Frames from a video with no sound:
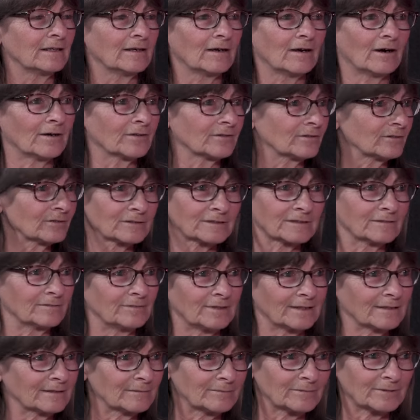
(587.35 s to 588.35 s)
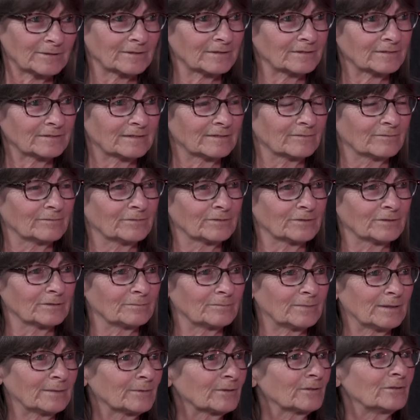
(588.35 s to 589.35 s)
Mm-hmm. Are those available for
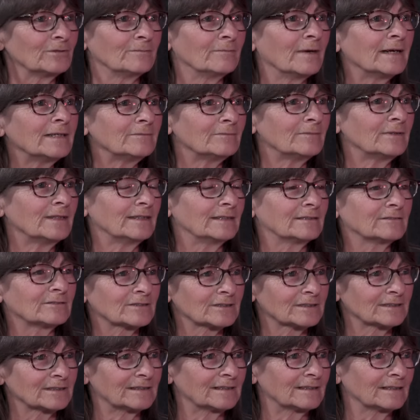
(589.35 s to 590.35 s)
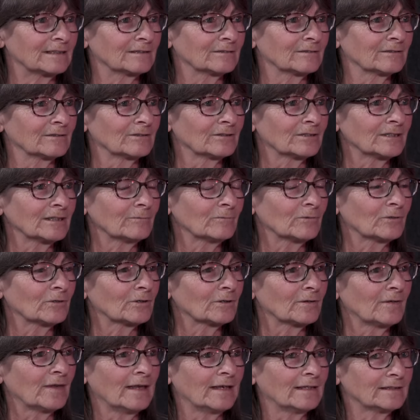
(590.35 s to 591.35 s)
people who might be interested in learning
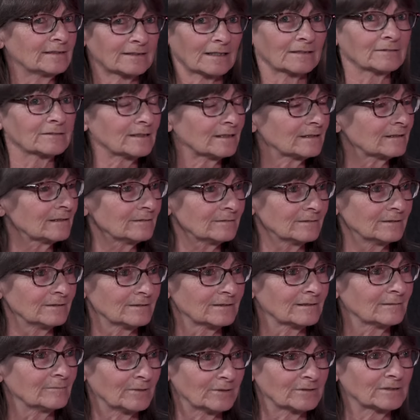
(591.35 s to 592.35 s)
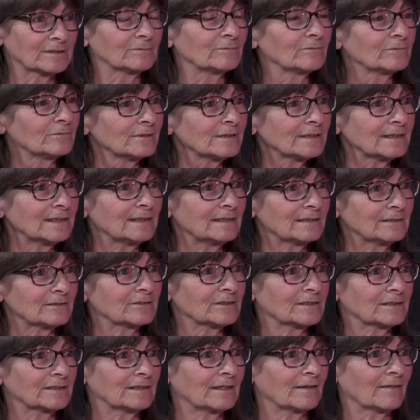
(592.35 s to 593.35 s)
more? Mm-hmm. Sounds like you learn about some really
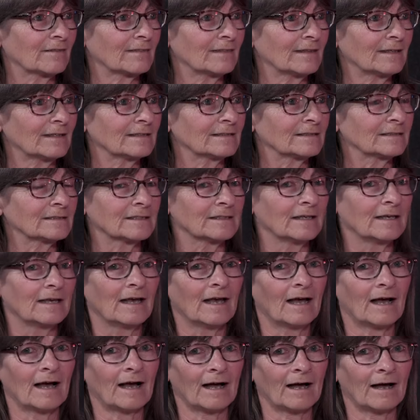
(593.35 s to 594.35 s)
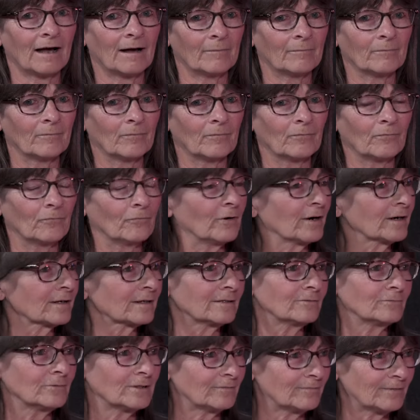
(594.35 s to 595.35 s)
interesting things. Mm-hmm. Where
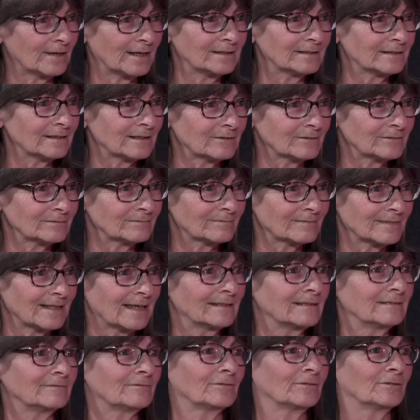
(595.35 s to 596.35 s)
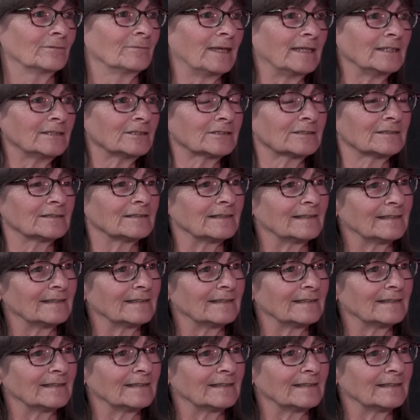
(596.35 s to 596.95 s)
can we find out that information?